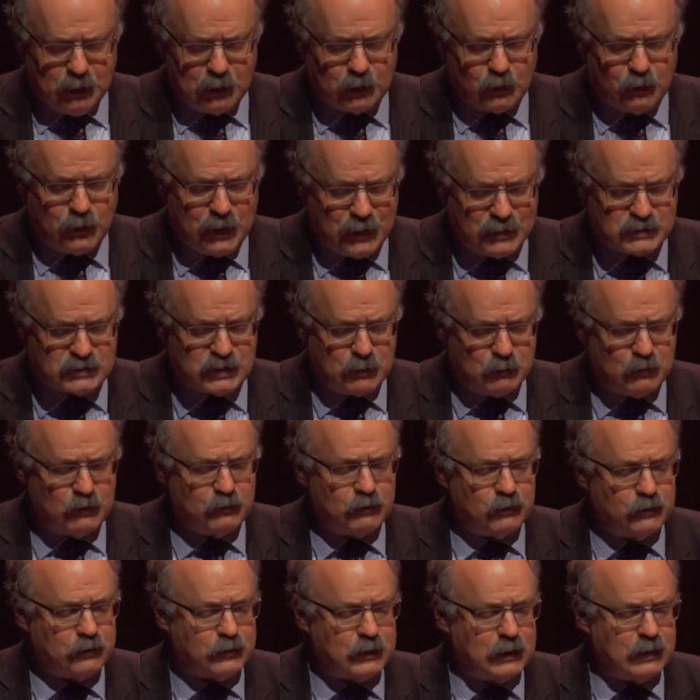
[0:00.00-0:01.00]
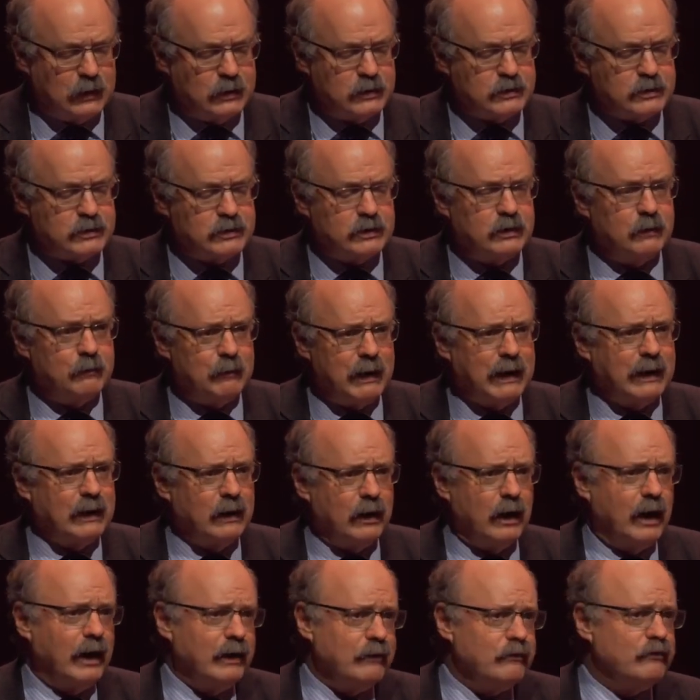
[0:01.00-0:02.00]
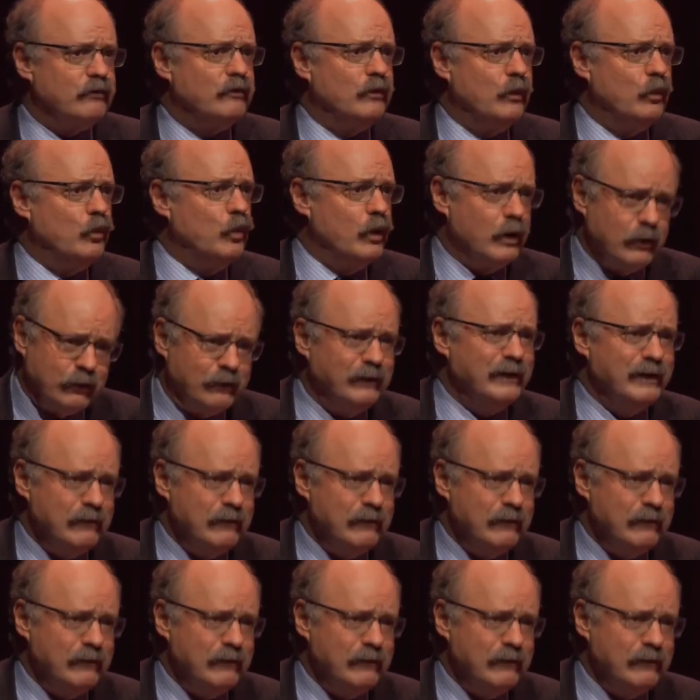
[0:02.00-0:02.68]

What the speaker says: create some of the things that make life worth